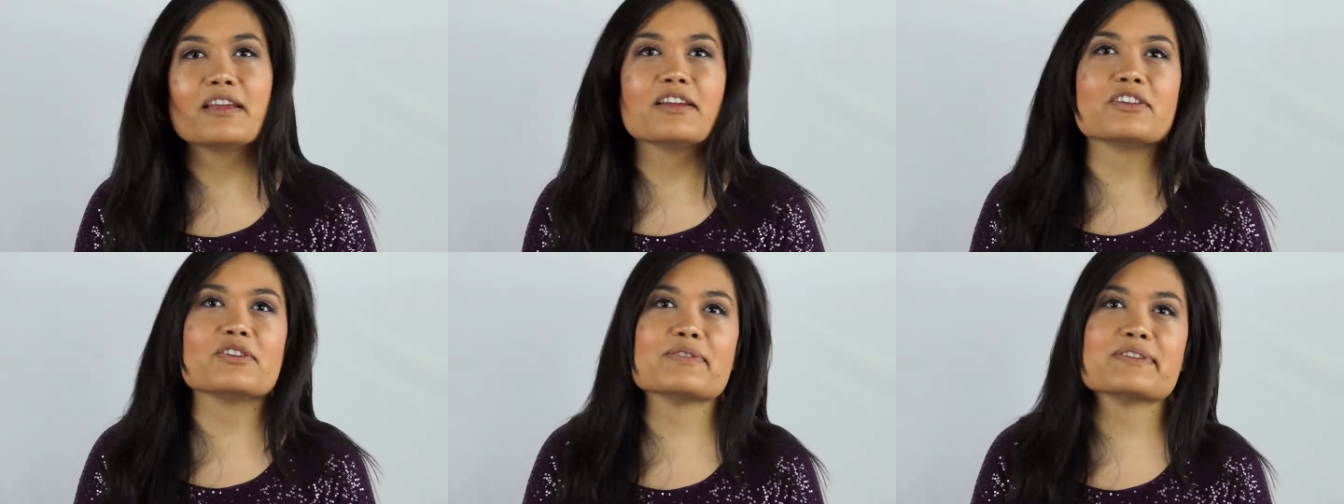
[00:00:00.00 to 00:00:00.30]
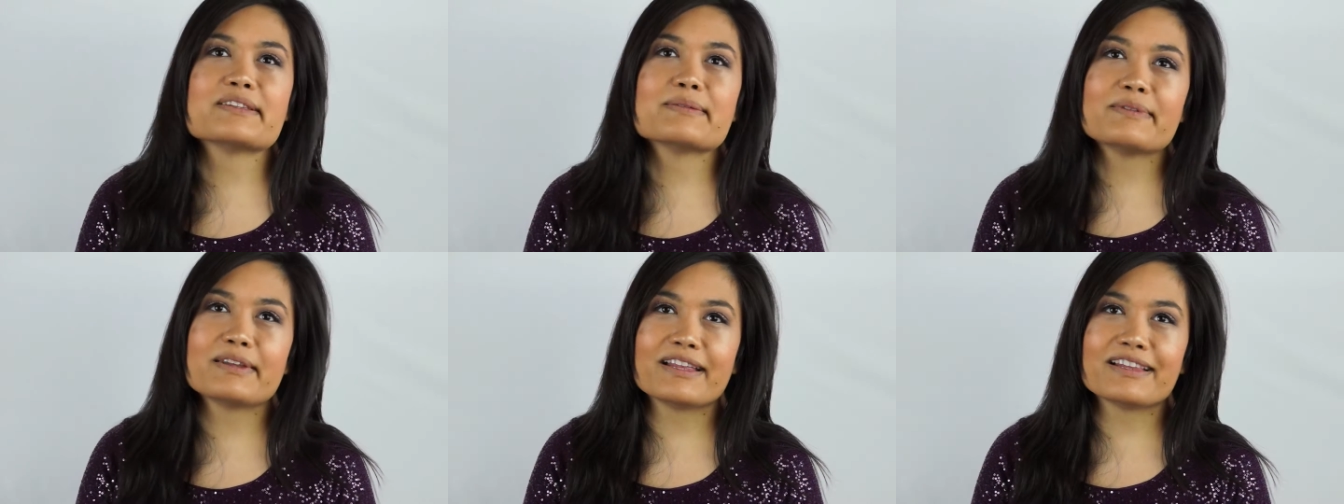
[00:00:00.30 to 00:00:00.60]
do
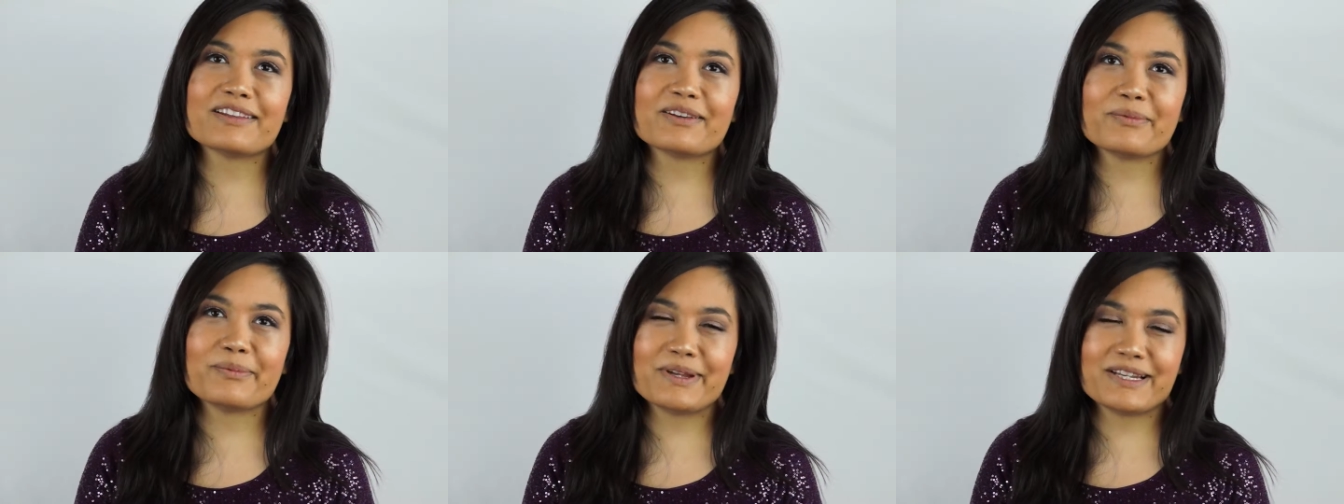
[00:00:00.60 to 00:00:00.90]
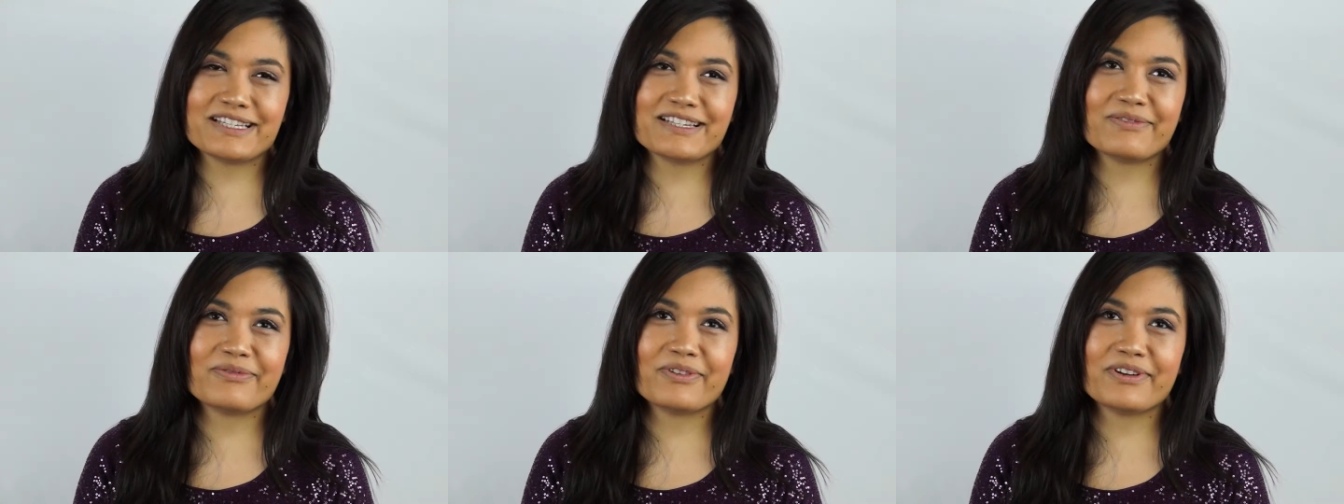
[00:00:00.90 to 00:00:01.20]
something a little bit
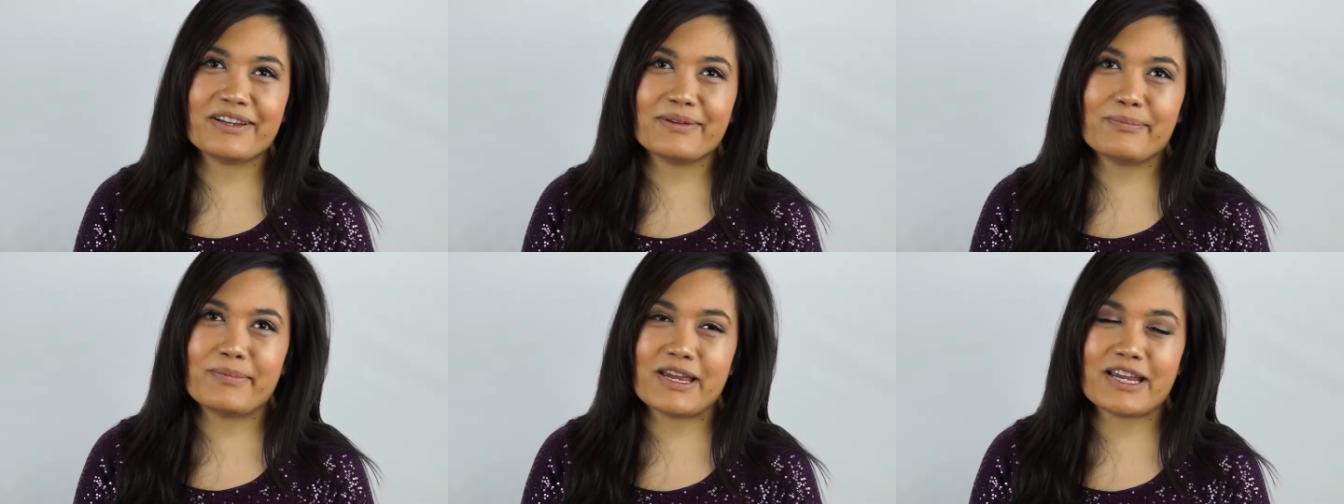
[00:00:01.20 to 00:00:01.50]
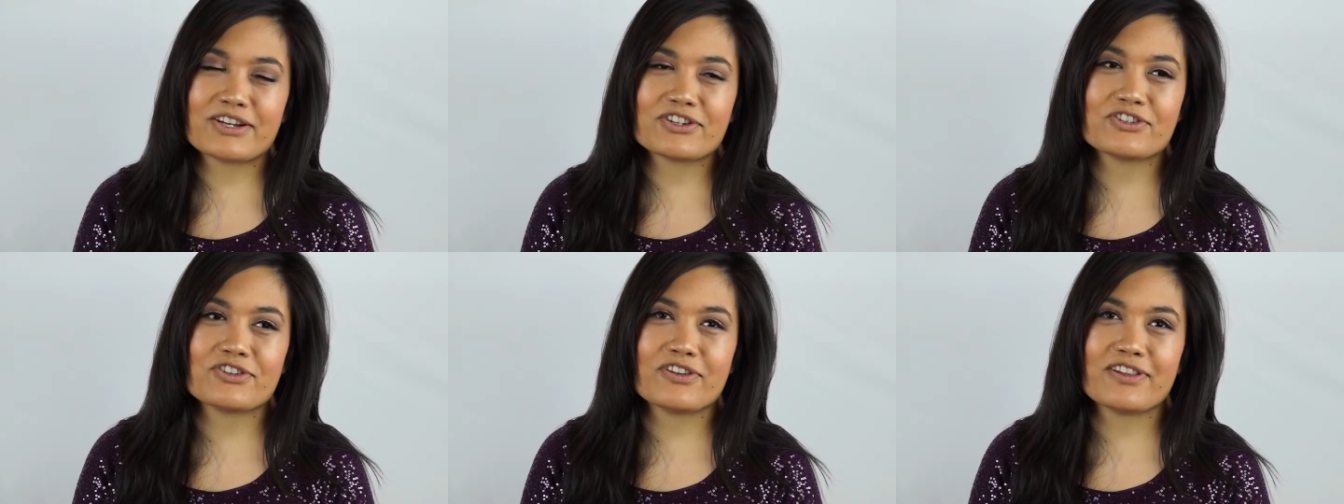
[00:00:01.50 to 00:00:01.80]
different and
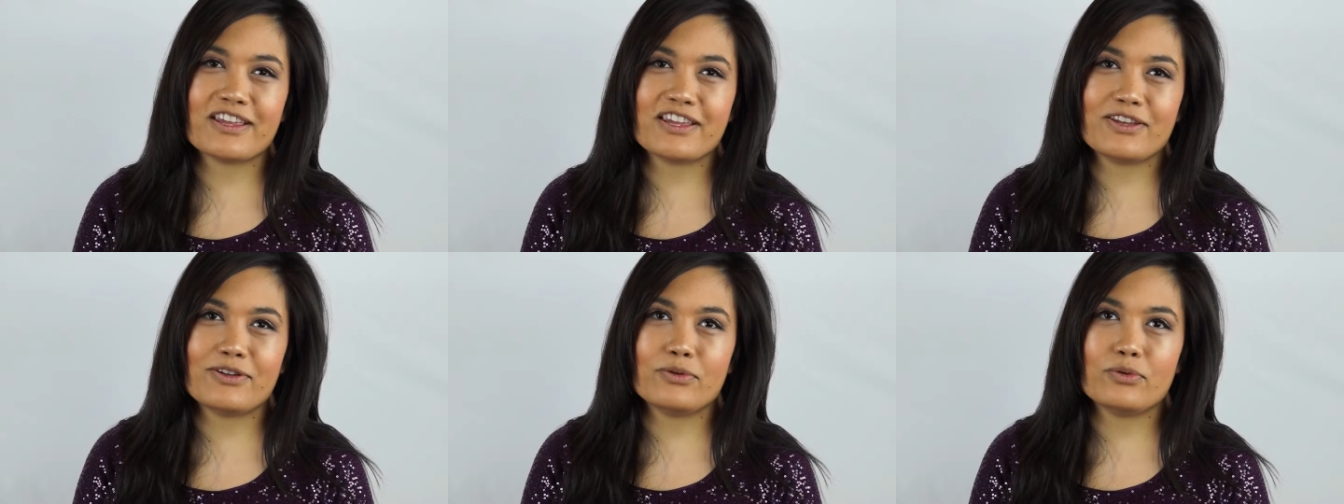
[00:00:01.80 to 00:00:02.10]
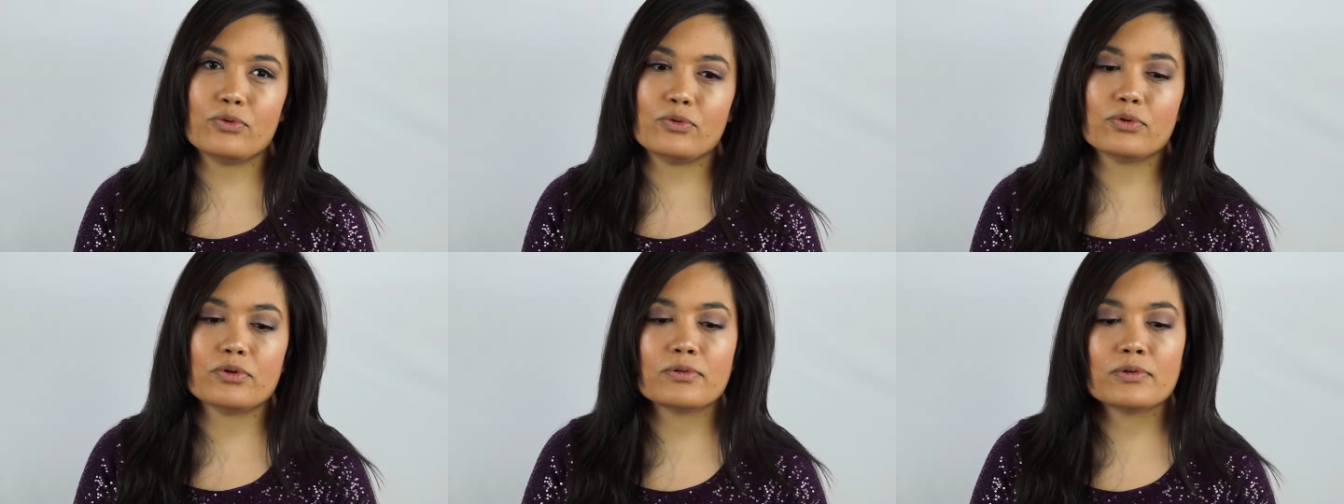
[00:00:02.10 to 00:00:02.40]
make sure that
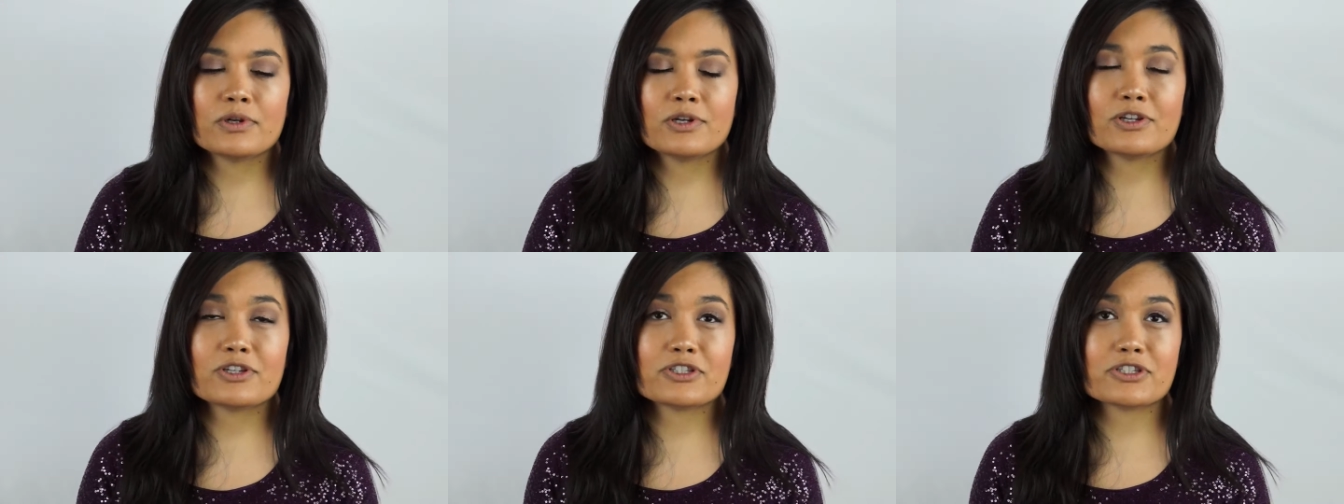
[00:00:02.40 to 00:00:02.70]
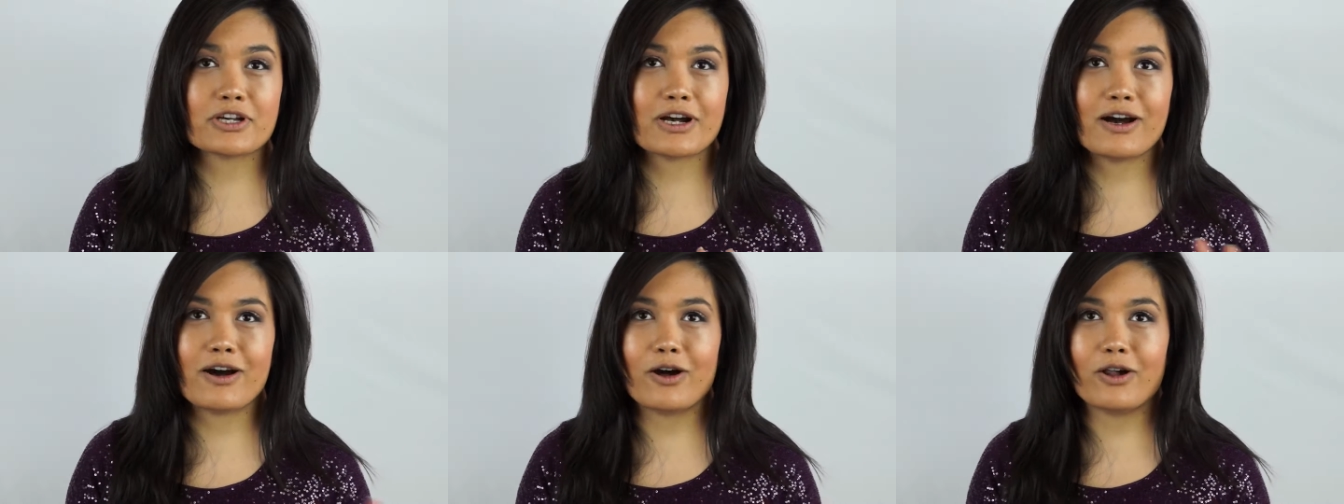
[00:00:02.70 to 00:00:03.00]
you
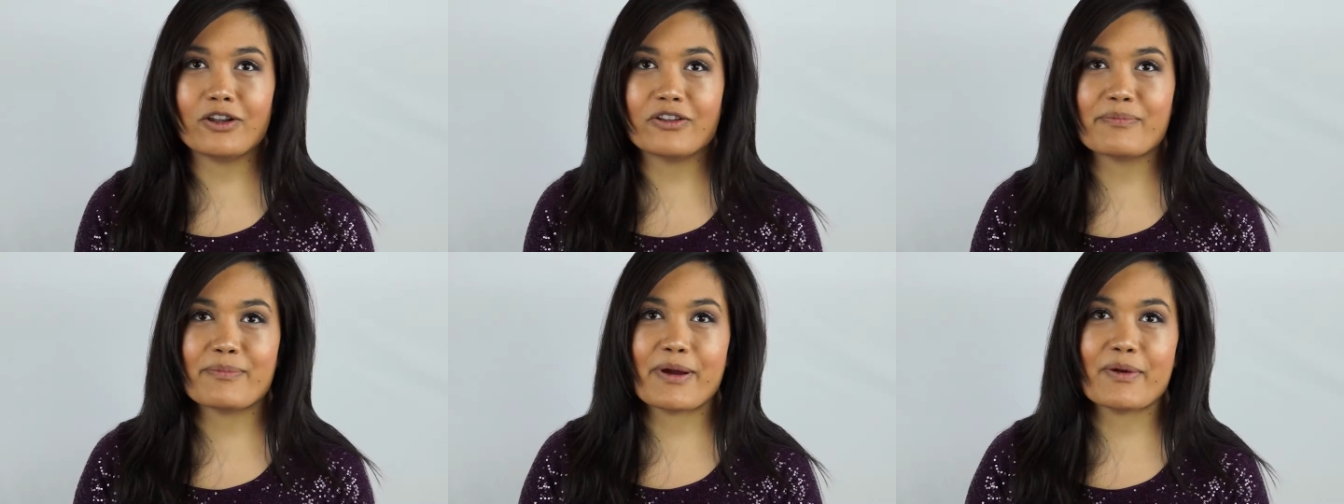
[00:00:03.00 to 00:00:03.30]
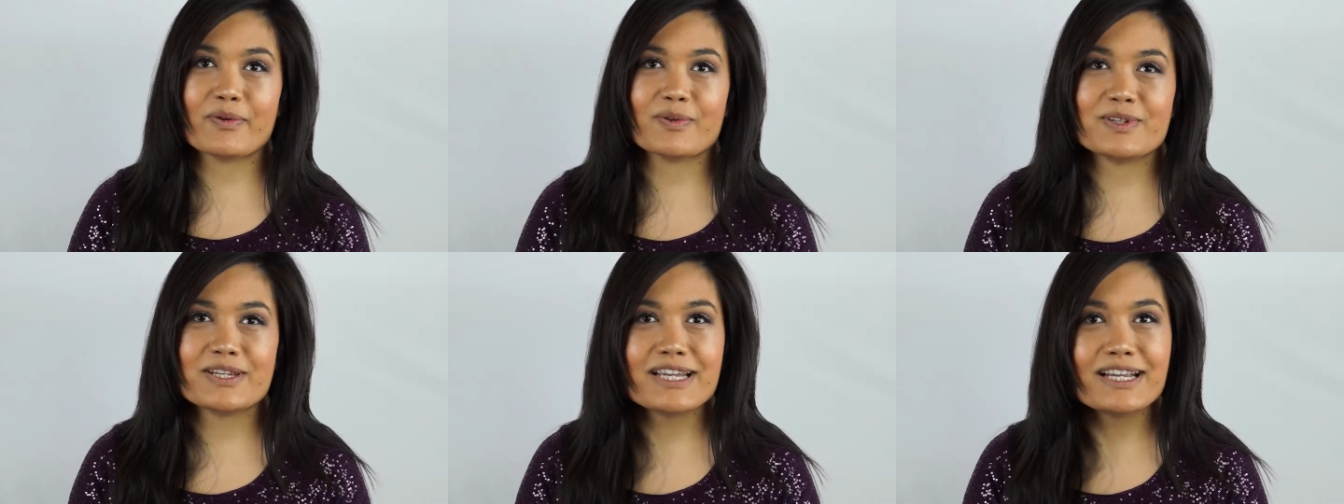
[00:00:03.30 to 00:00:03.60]
saw all of my
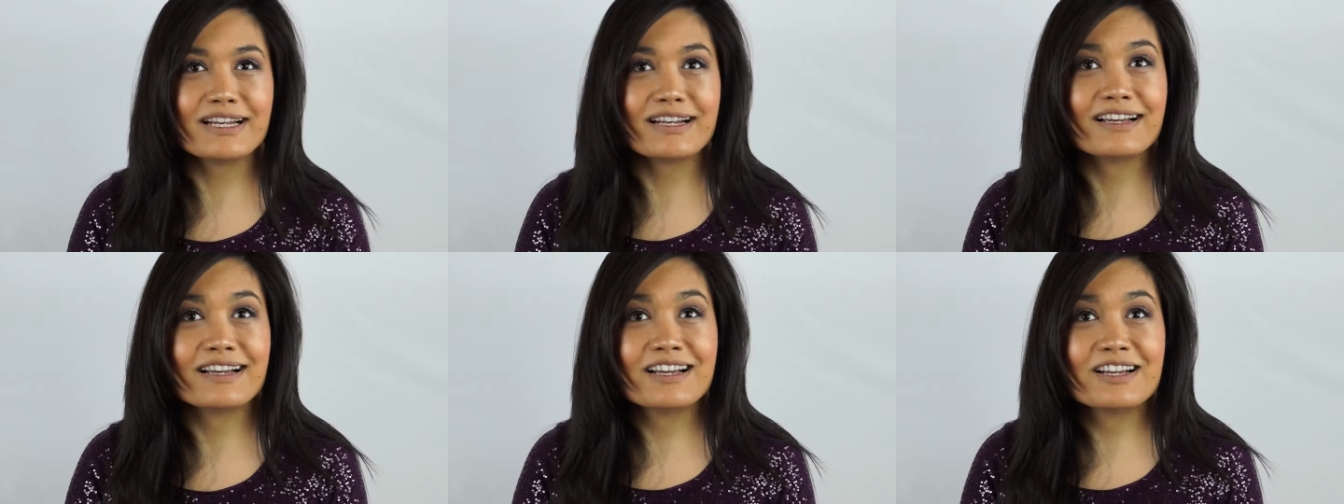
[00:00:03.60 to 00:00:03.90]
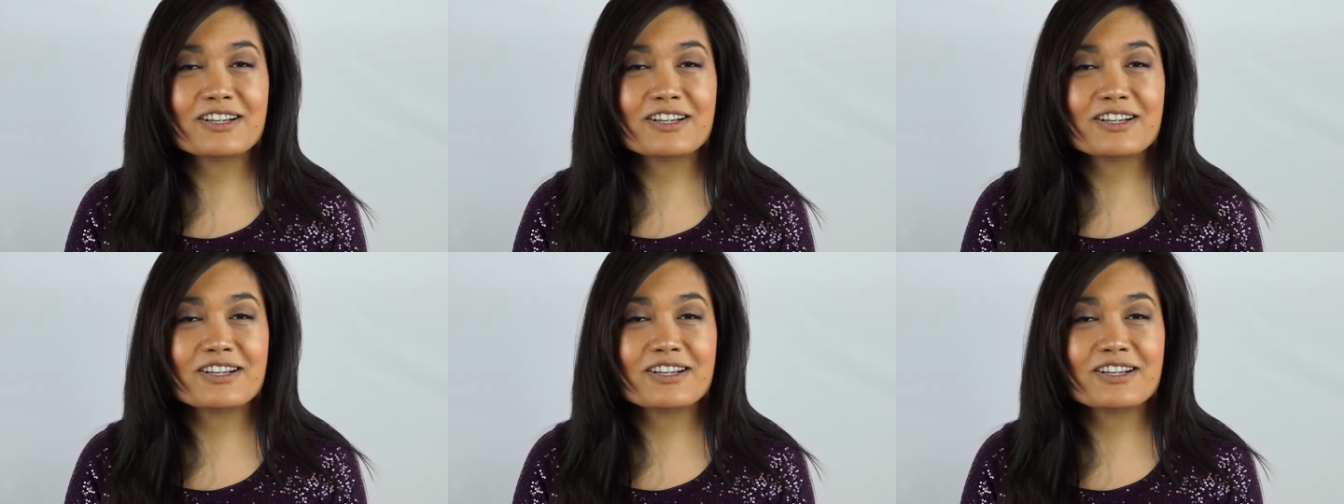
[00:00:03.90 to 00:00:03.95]
routine.